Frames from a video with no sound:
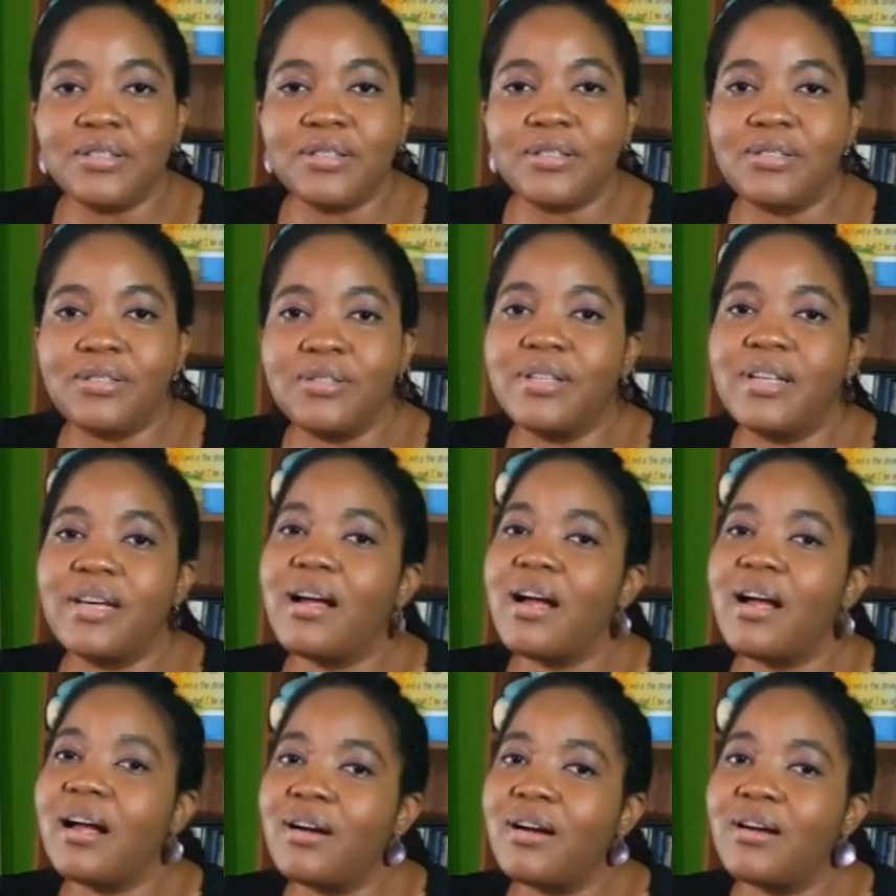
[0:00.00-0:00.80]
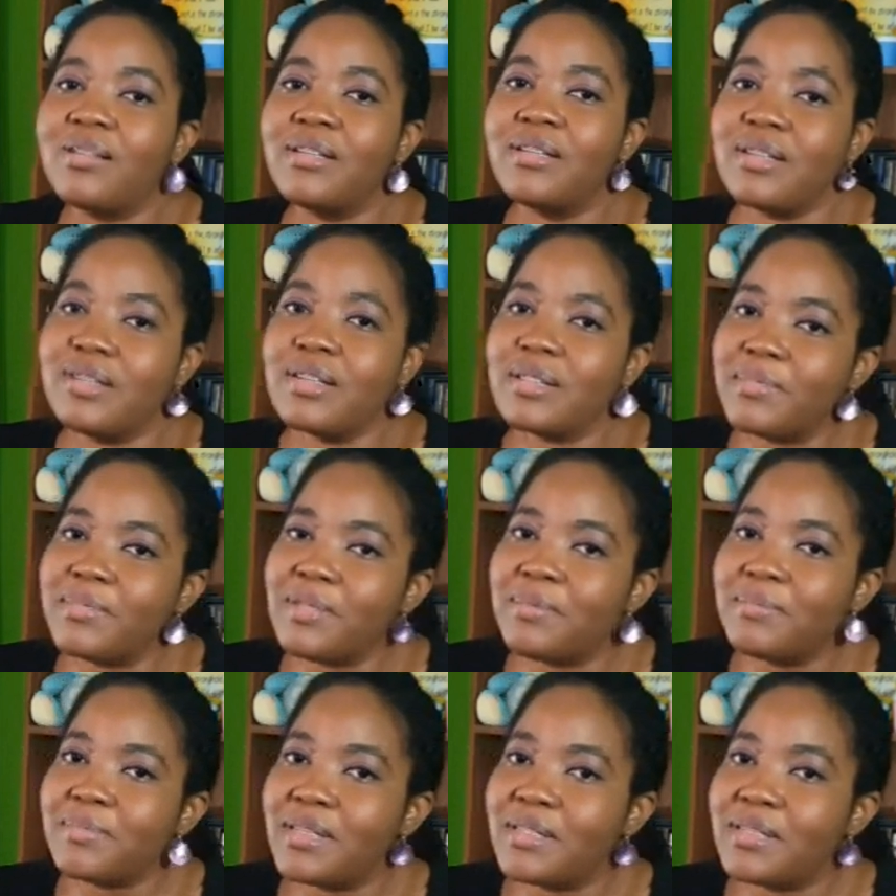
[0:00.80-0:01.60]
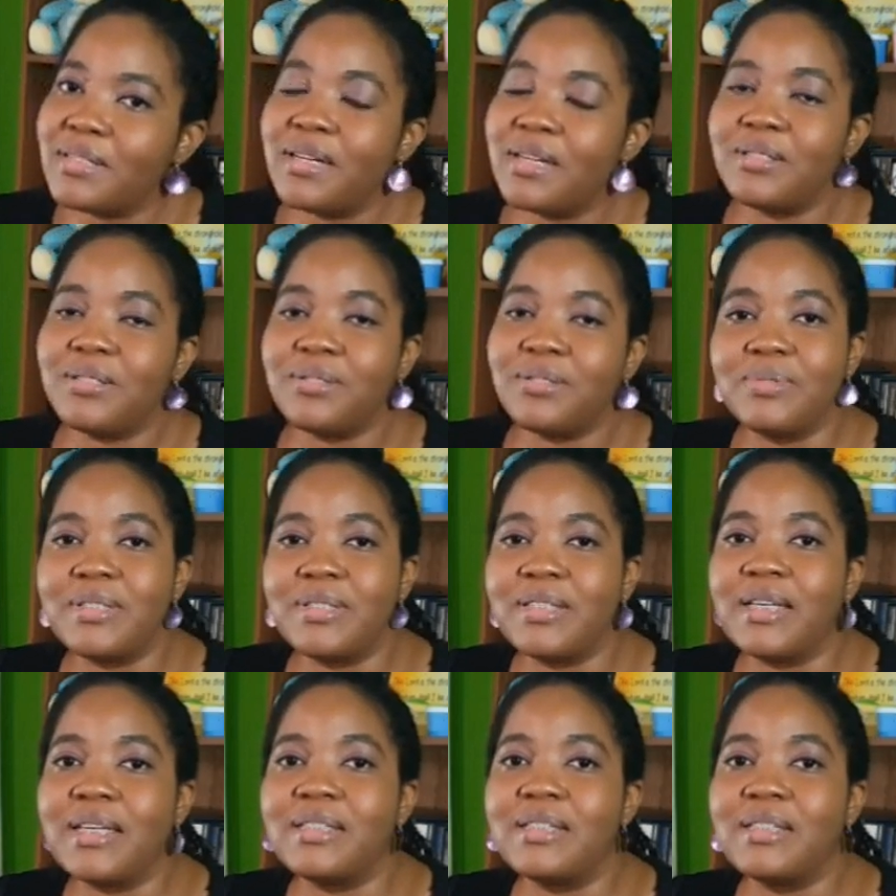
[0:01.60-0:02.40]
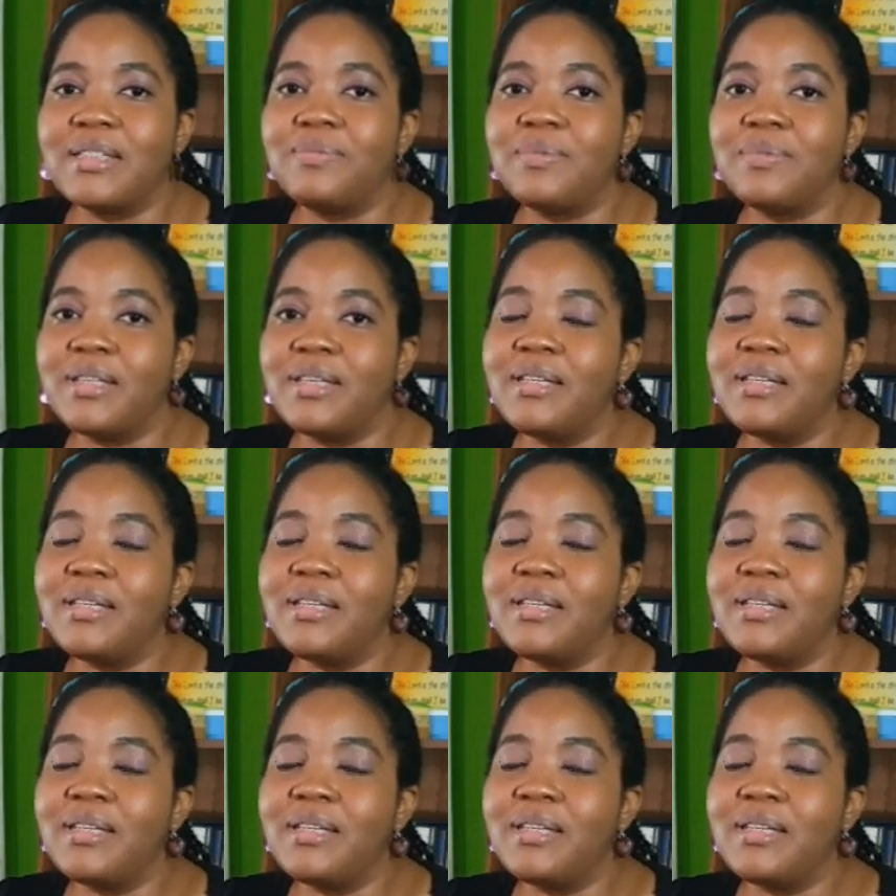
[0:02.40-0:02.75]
so there are other symptoms that are associated with it,